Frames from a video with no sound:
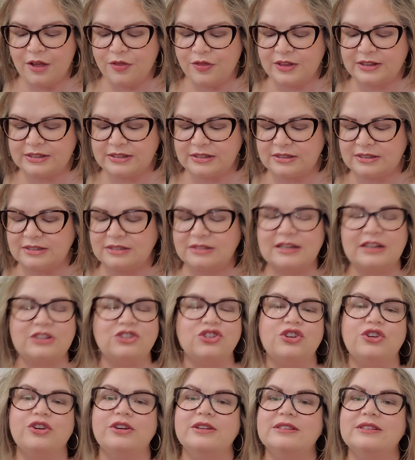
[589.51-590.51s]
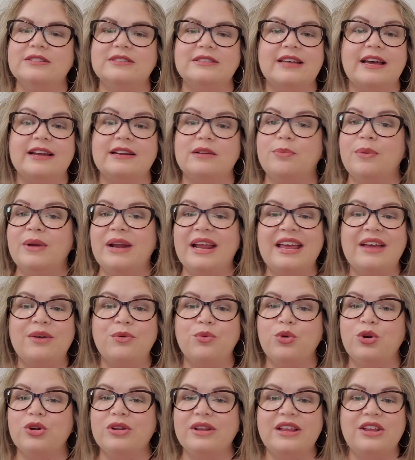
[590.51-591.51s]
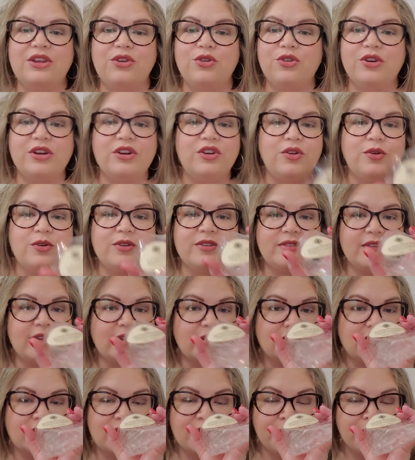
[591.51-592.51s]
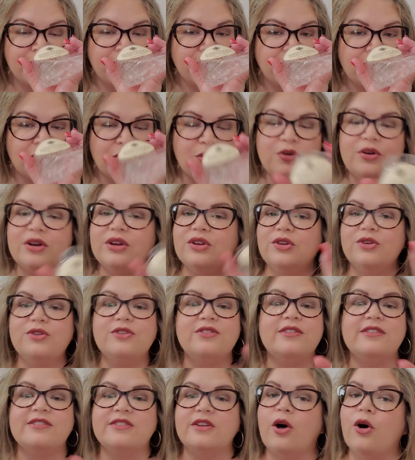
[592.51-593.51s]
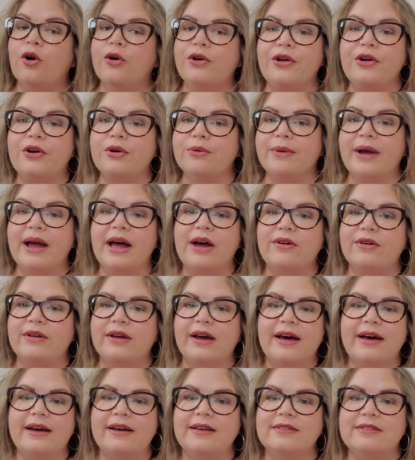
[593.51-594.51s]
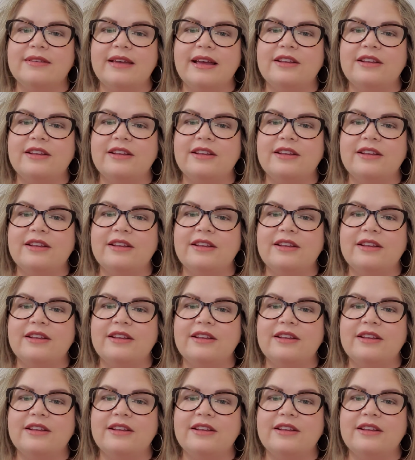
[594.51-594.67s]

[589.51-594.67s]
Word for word: This is such a good scent, but it really, you could use this, you could use this all year round, guys.